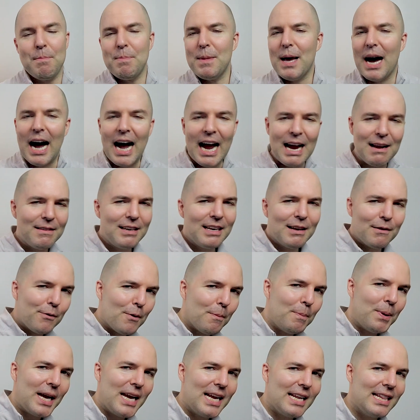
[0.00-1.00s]
I'd never
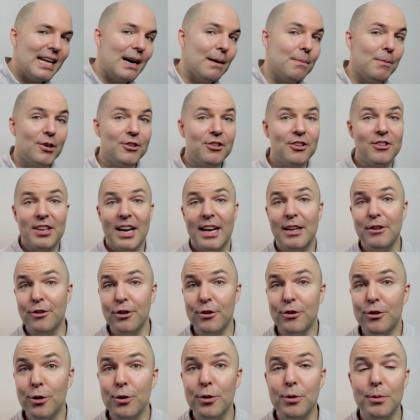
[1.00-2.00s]
paid that much attention
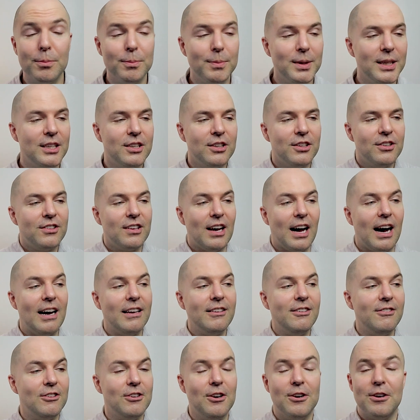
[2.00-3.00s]
to them because I
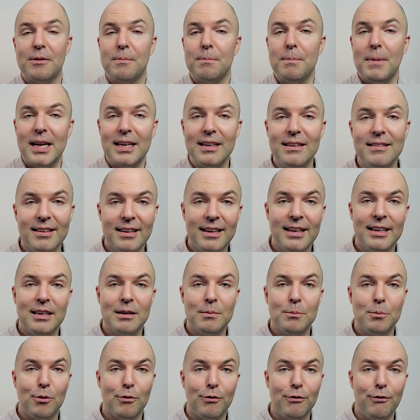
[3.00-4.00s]
started
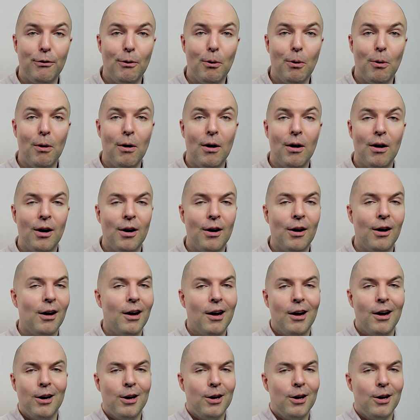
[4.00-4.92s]
meditating before